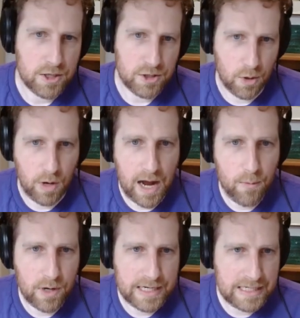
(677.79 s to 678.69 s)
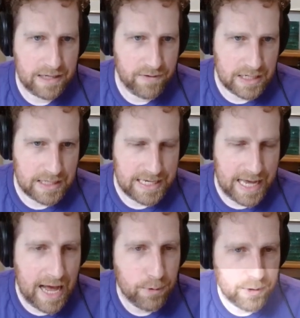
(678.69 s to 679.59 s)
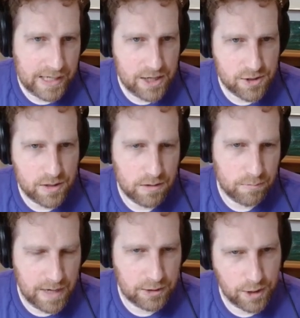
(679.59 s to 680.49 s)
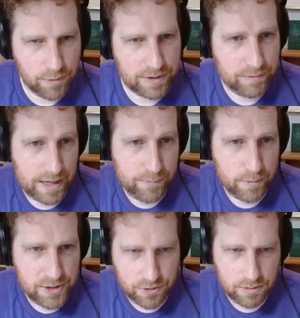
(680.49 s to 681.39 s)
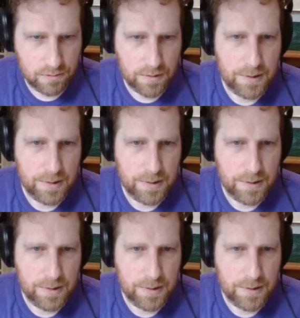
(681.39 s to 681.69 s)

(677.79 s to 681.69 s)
So I want to give it the application mail.readWrite permission.